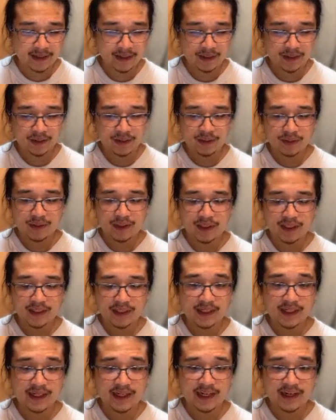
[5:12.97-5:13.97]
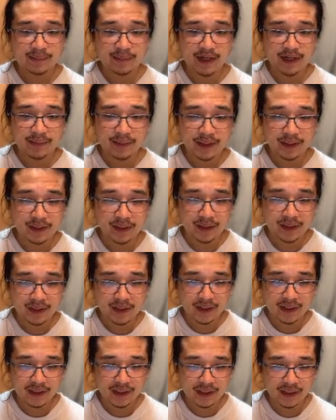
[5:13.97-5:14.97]
So 69
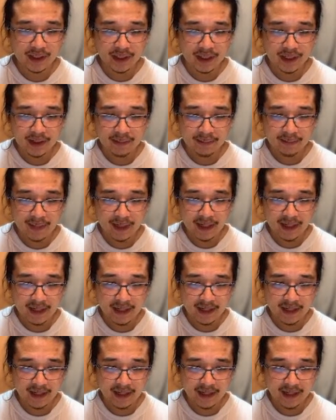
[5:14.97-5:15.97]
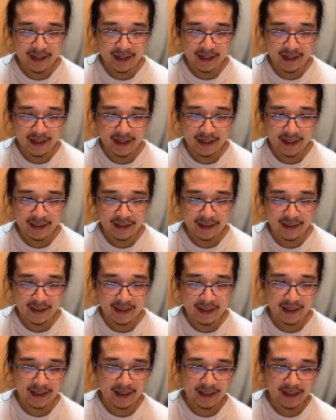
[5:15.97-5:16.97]
millimeters by
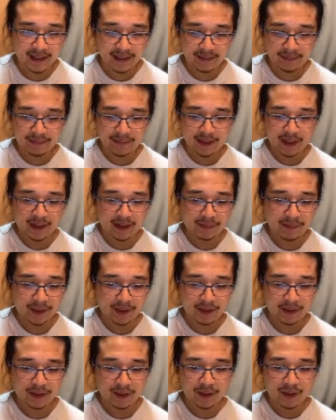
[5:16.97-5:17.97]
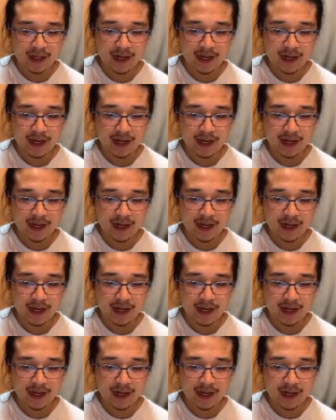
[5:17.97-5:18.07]
88 millimeter,